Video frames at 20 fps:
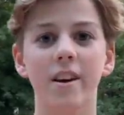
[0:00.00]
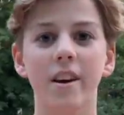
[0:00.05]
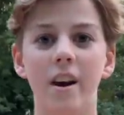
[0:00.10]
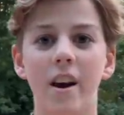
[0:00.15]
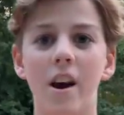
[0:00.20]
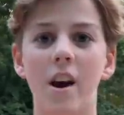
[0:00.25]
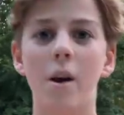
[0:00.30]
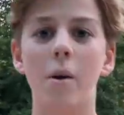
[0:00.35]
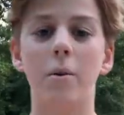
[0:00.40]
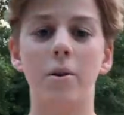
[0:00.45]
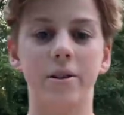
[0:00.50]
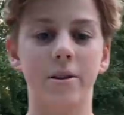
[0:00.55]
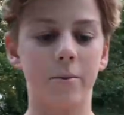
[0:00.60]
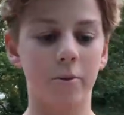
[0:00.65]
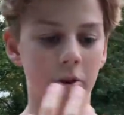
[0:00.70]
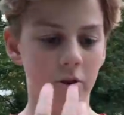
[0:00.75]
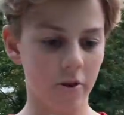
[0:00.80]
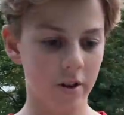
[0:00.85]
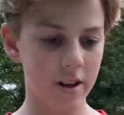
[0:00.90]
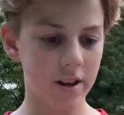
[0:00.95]
Yes. Well,
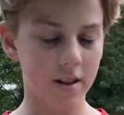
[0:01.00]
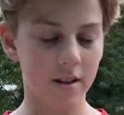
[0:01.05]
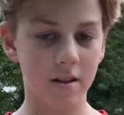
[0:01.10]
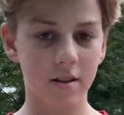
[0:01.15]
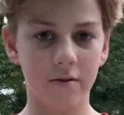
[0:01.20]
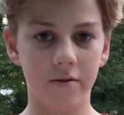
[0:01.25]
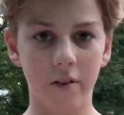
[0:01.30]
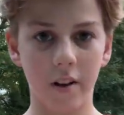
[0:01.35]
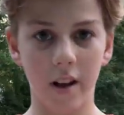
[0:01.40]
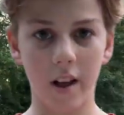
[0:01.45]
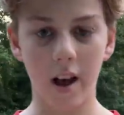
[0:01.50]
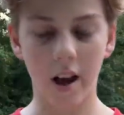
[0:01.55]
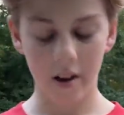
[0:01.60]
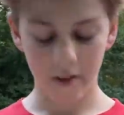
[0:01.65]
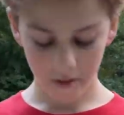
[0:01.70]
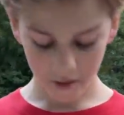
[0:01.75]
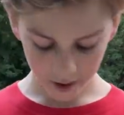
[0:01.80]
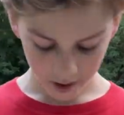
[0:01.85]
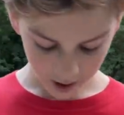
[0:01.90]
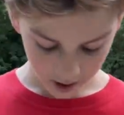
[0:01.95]
some grease fell out
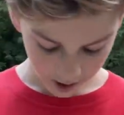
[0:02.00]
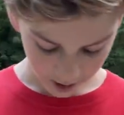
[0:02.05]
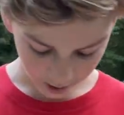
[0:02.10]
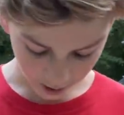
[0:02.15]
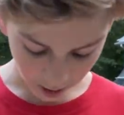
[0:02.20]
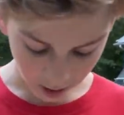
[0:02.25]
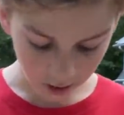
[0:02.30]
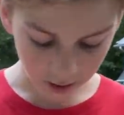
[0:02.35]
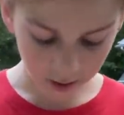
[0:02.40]
of it and all